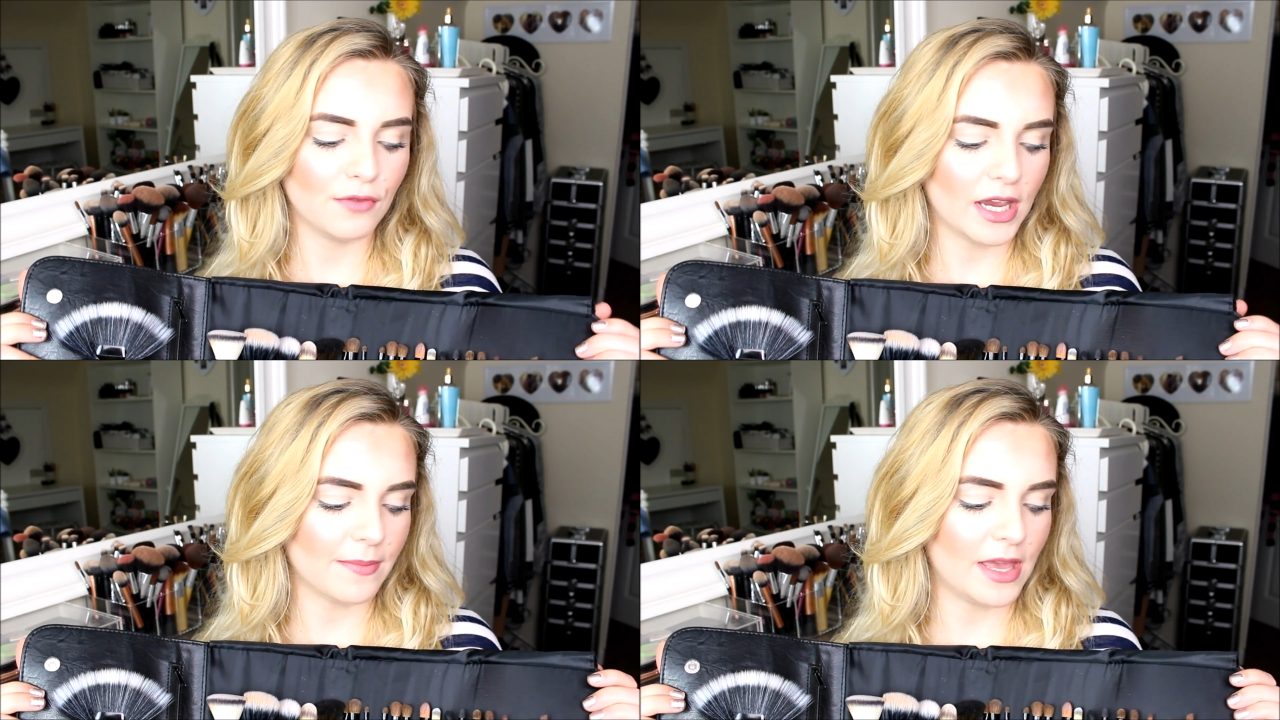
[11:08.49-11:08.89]

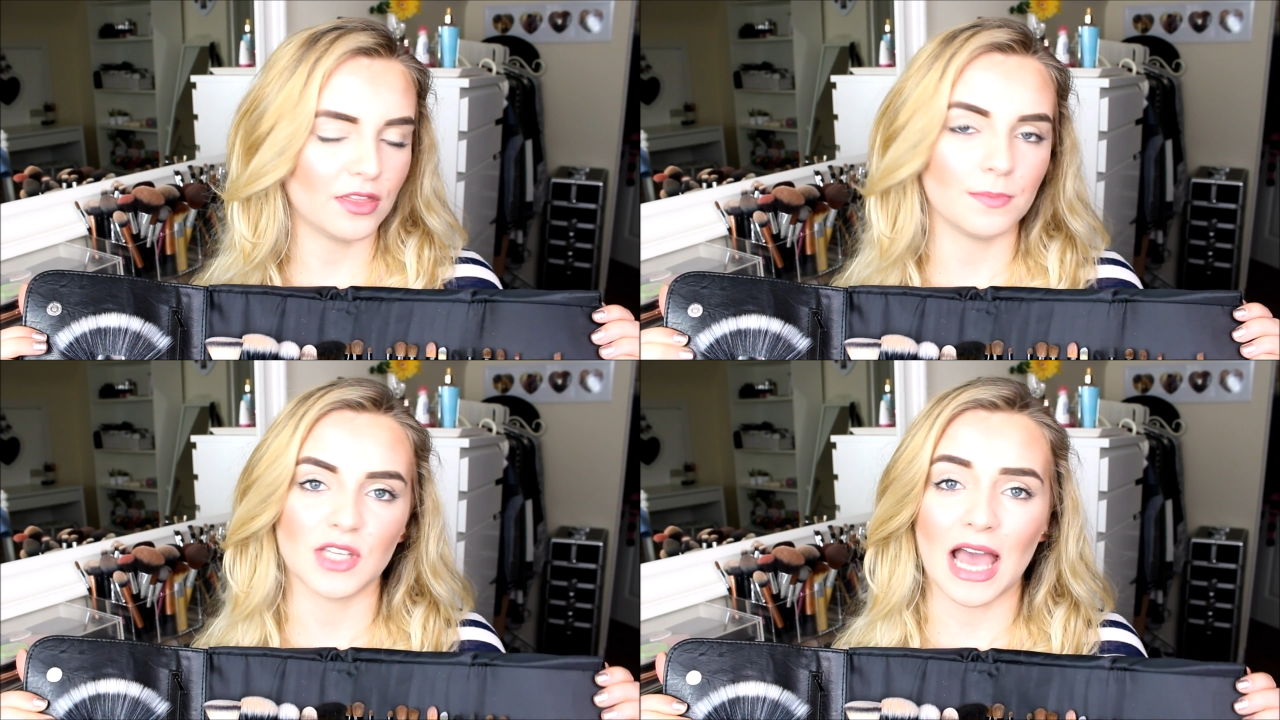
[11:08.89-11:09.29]

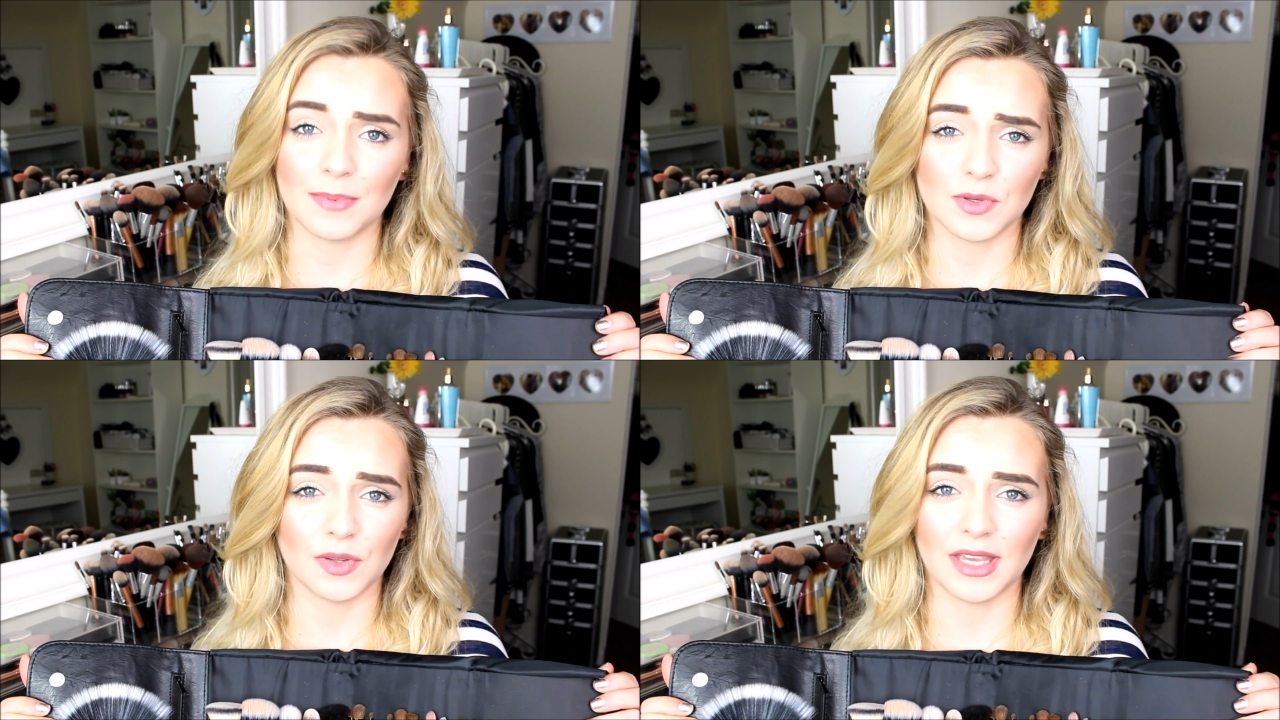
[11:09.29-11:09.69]
recommend them to
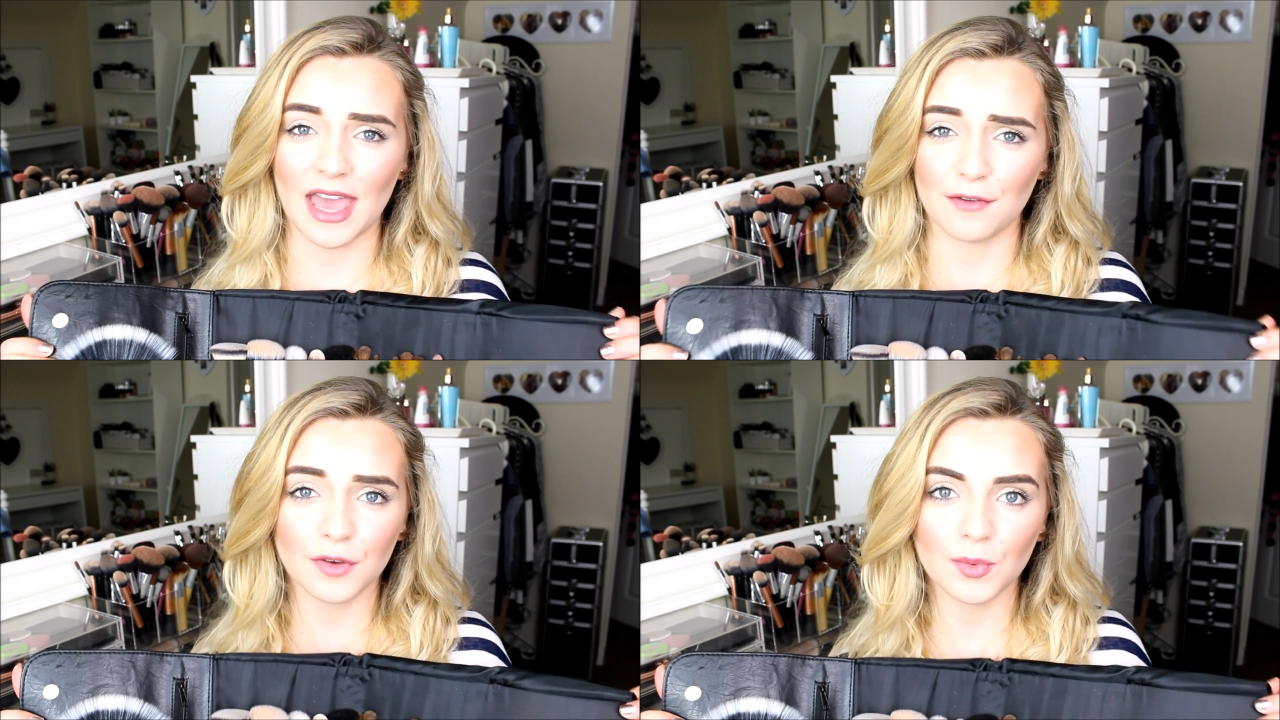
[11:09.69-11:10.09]
absolutely
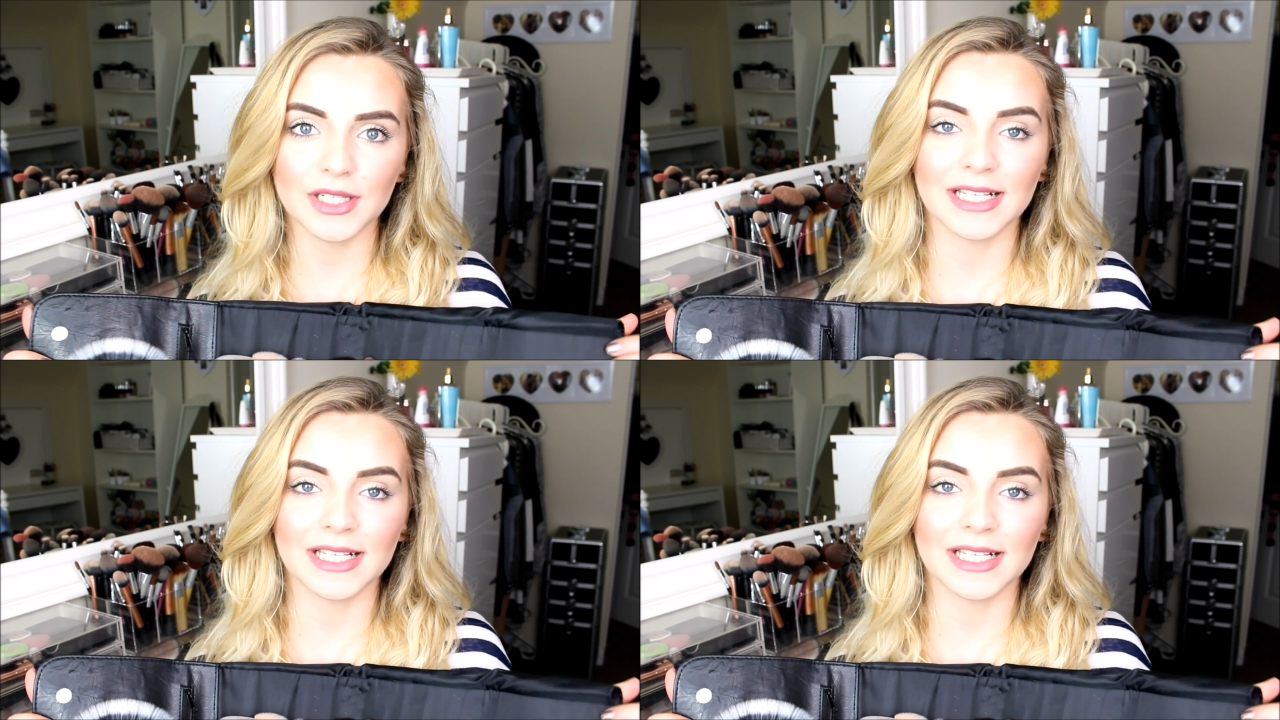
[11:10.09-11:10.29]
everyone,